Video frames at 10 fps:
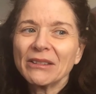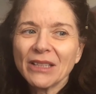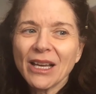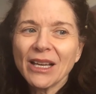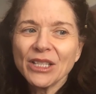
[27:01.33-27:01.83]

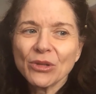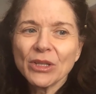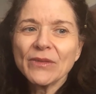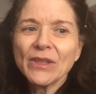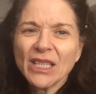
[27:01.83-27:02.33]
a lot,
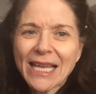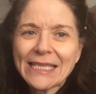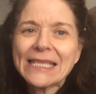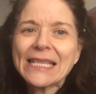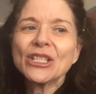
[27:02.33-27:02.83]
even
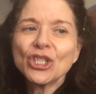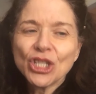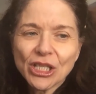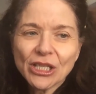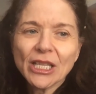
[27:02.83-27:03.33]
less than the
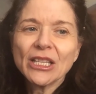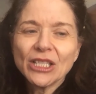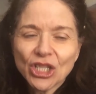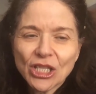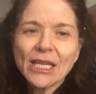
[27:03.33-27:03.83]

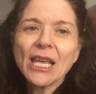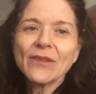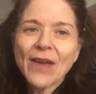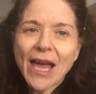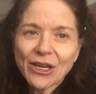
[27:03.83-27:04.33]

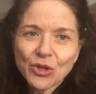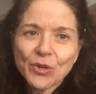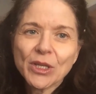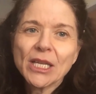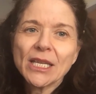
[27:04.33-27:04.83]
Cheesecake
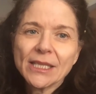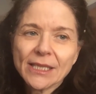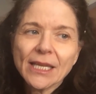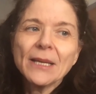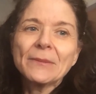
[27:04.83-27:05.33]

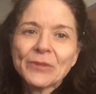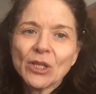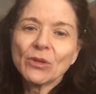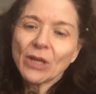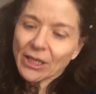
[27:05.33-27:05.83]
Factories,
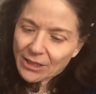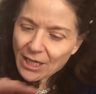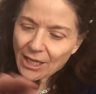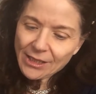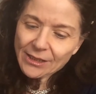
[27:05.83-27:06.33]
on a
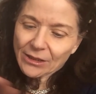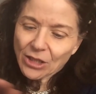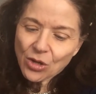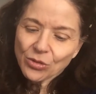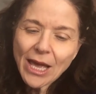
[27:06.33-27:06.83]
nice
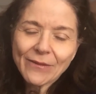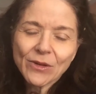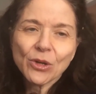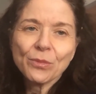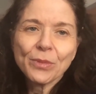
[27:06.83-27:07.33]
low
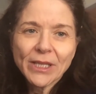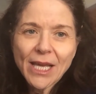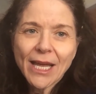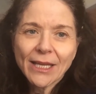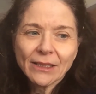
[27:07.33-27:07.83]
level, but
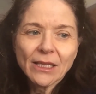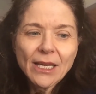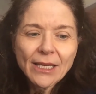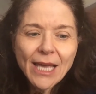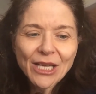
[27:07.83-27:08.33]
yet
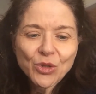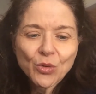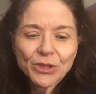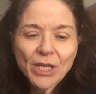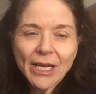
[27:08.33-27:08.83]

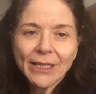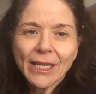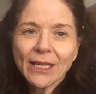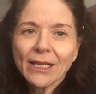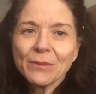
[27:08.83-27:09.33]
casual
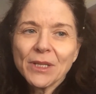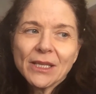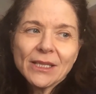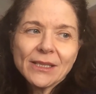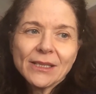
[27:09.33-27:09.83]
dining. I
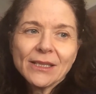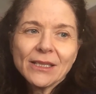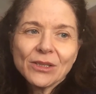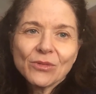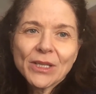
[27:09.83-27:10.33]
mean,
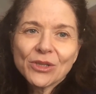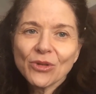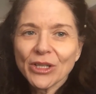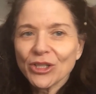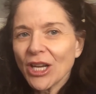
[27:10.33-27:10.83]
this
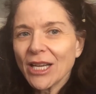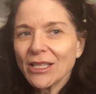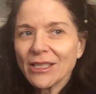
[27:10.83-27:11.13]
restaurant chain